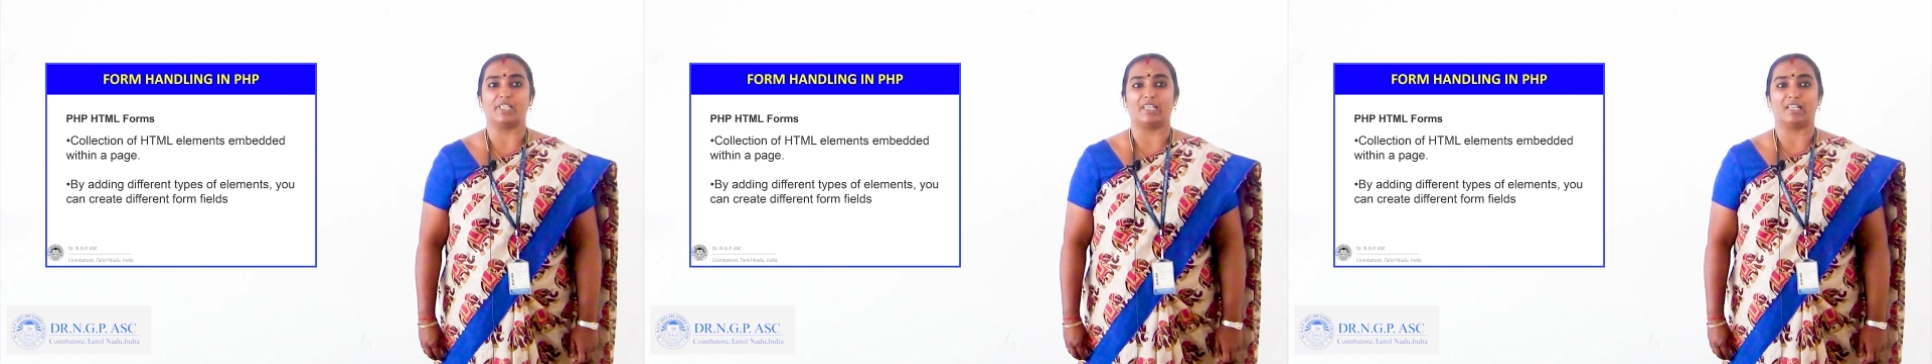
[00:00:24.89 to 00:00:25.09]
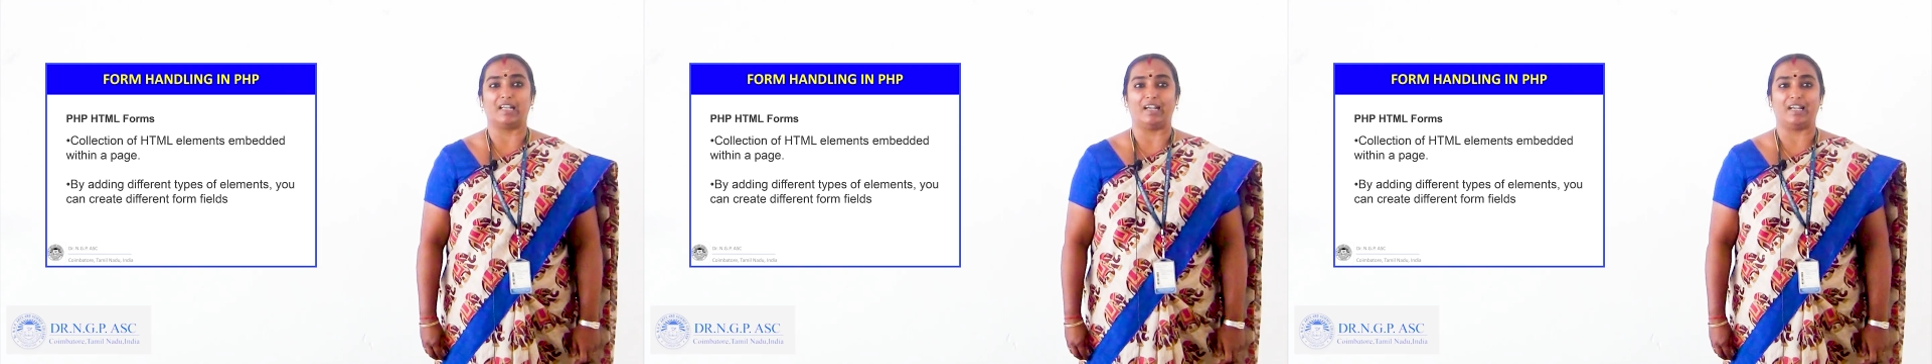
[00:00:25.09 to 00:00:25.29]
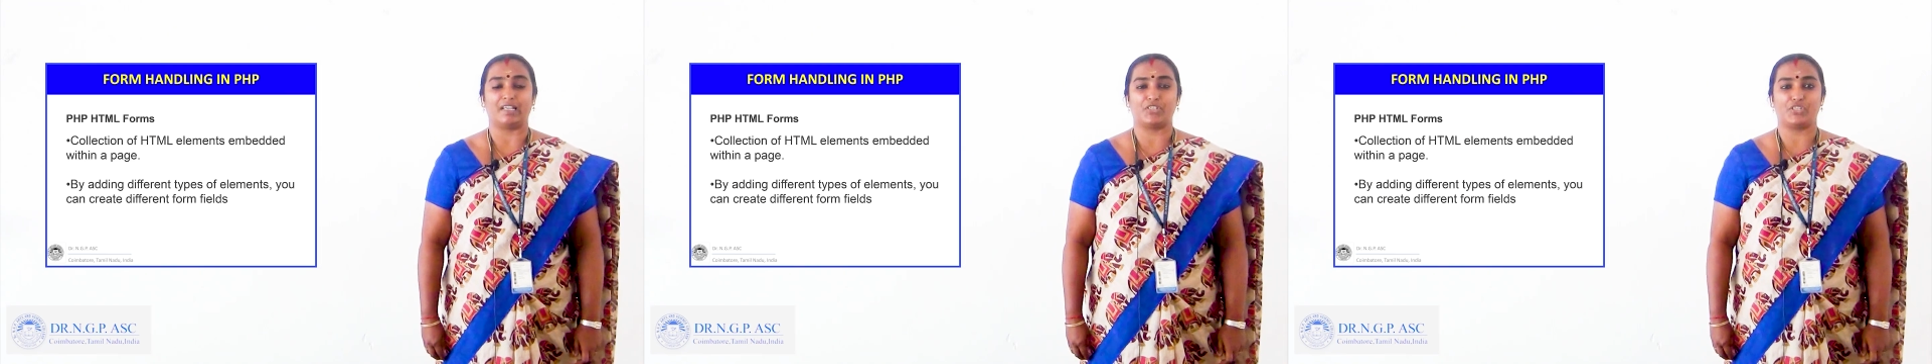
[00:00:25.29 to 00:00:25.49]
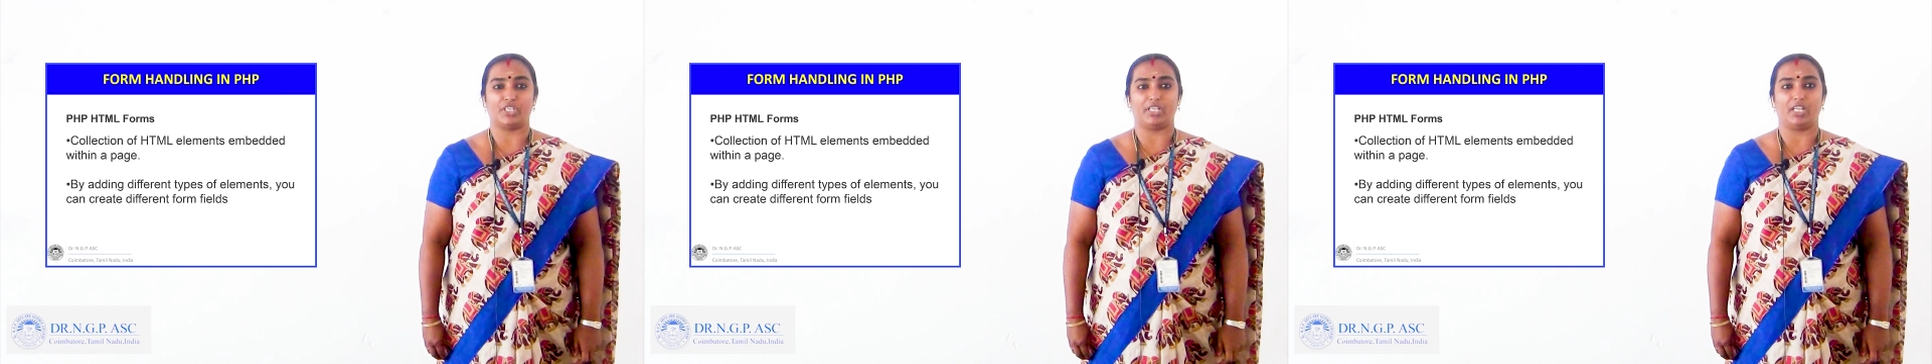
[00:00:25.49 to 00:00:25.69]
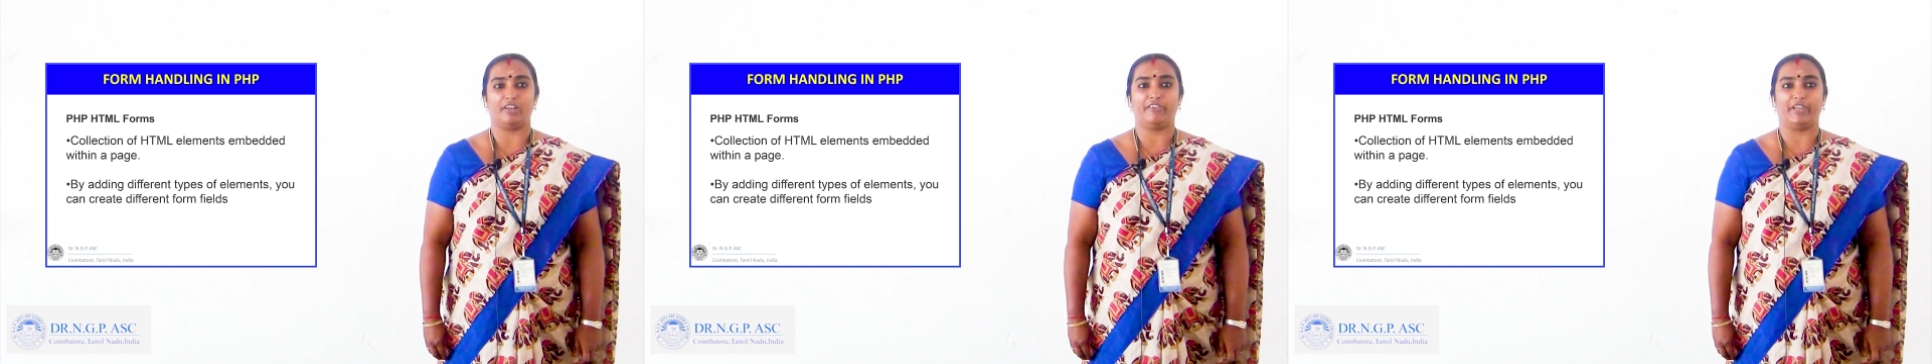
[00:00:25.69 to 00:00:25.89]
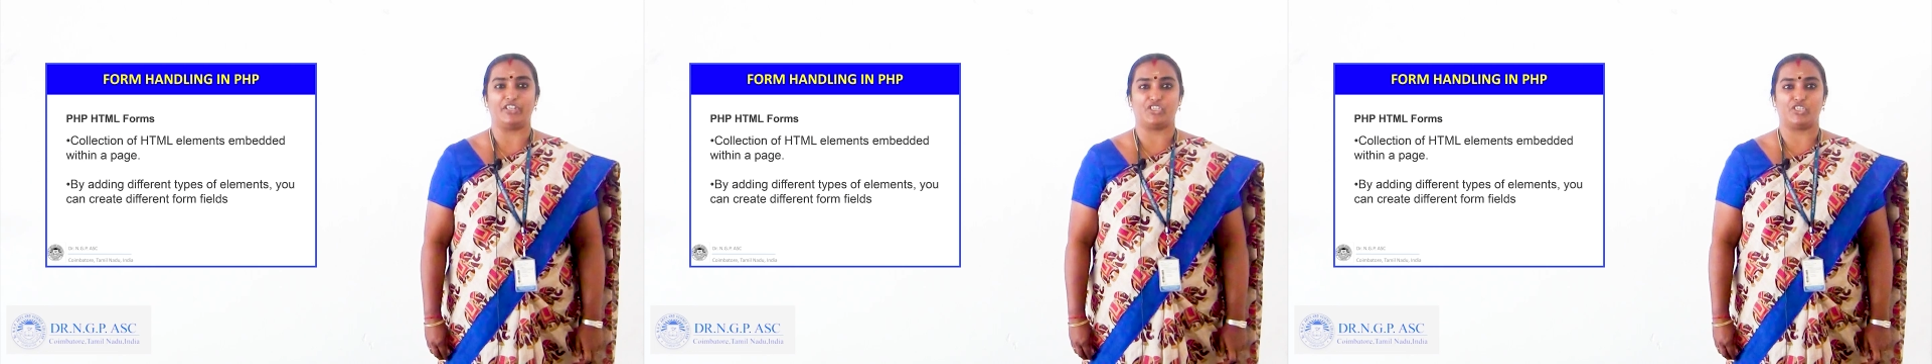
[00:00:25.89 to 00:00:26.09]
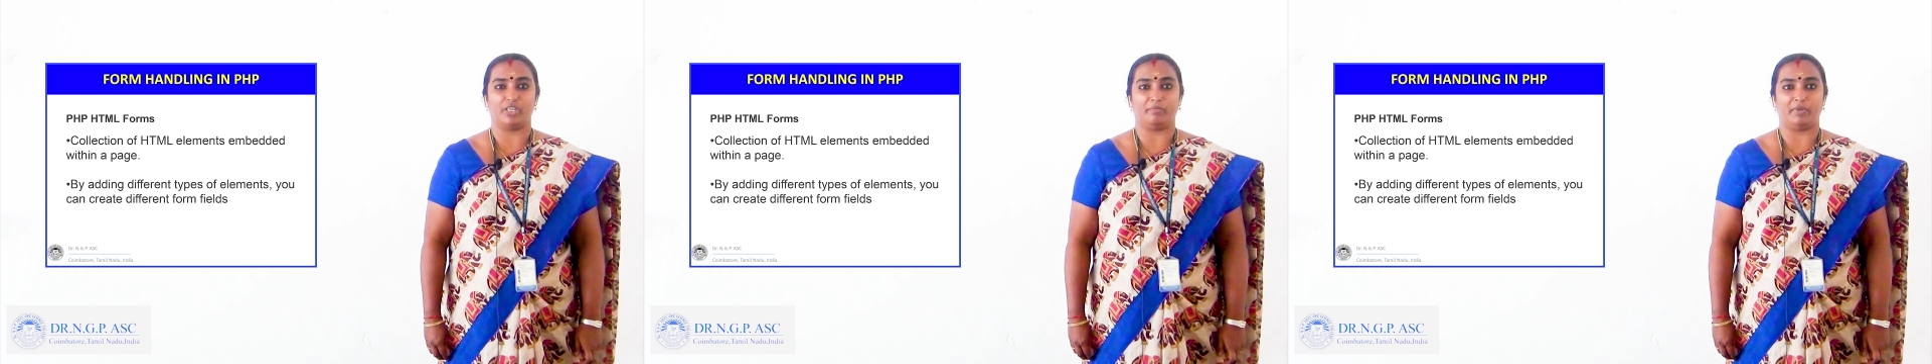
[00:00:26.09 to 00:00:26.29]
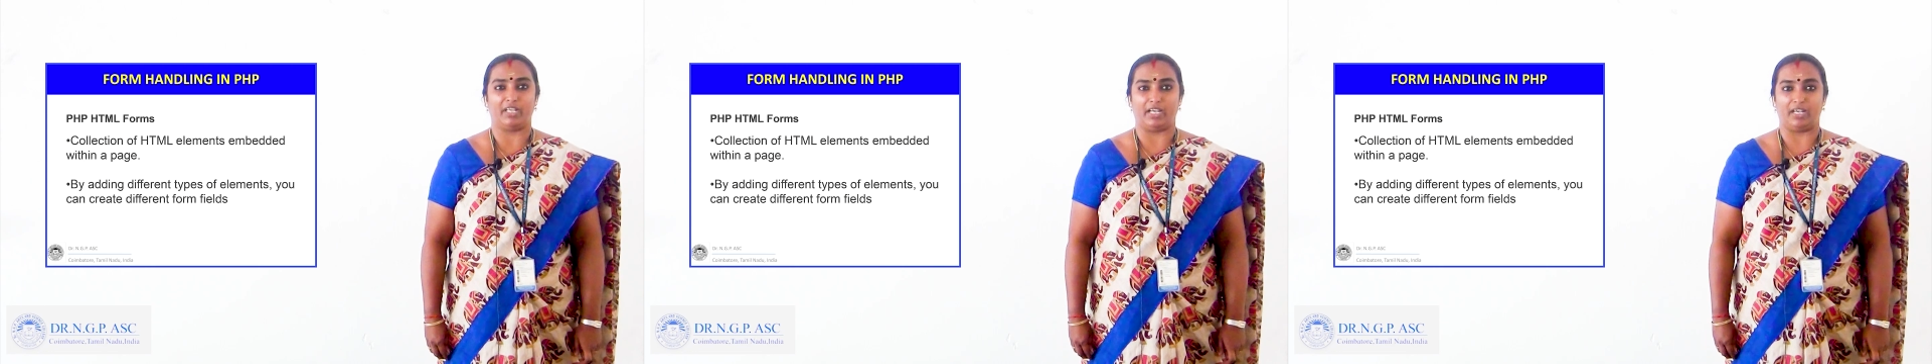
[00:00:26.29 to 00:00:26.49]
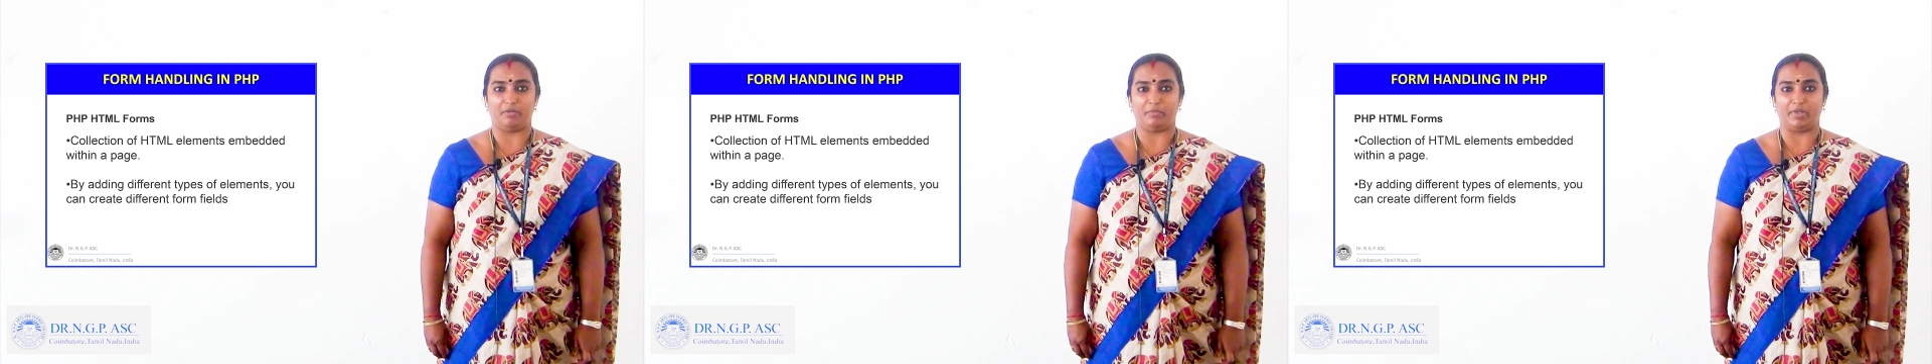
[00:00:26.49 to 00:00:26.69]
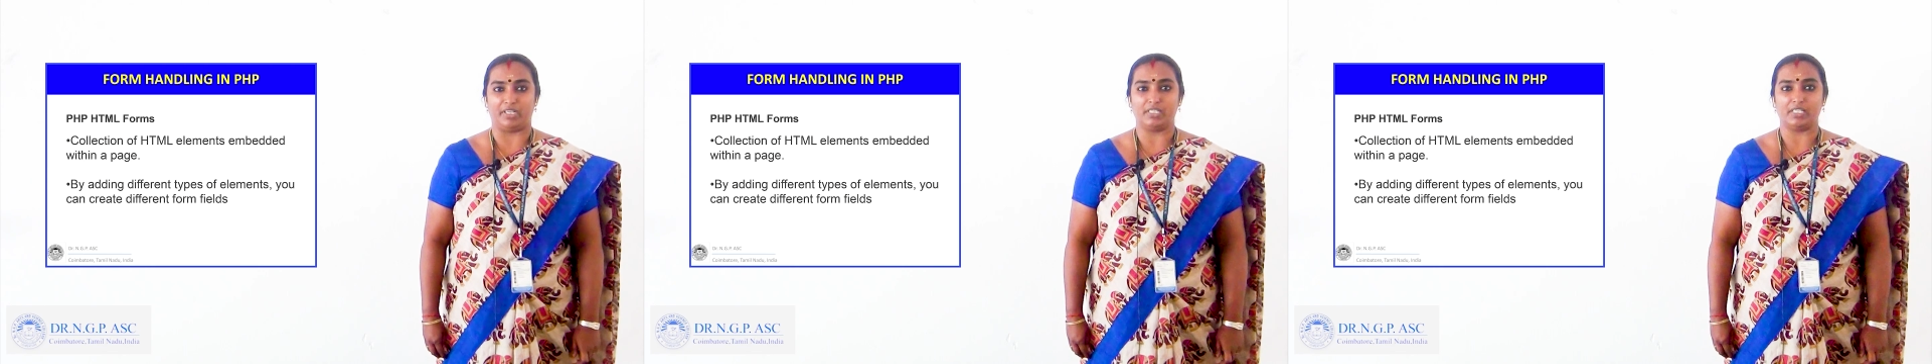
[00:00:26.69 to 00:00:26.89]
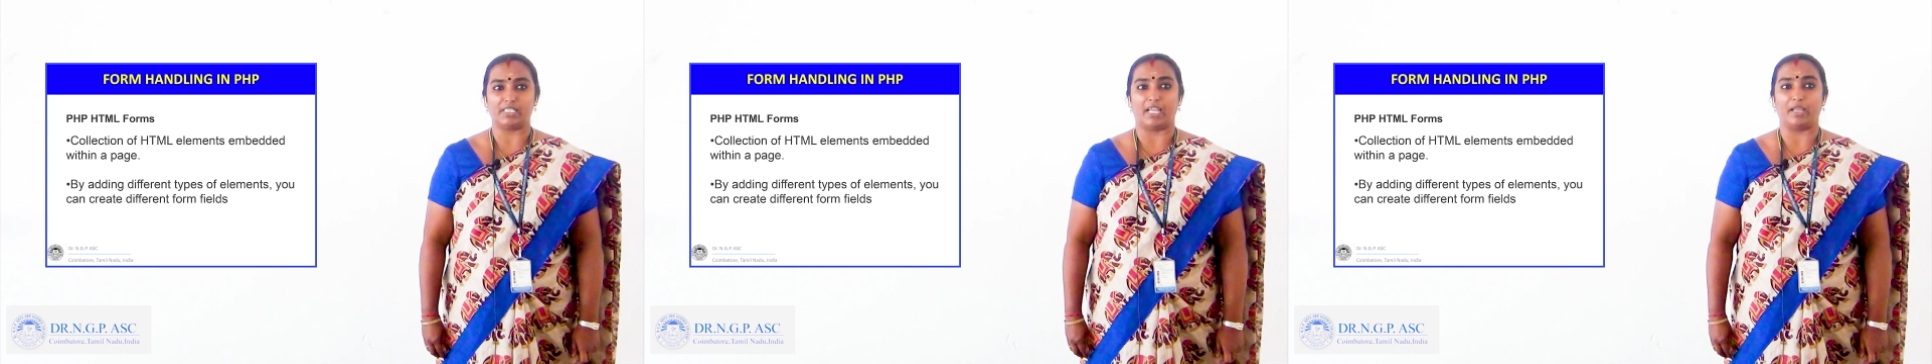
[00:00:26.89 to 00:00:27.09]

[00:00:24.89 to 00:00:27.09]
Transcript: are a collection of HTML elements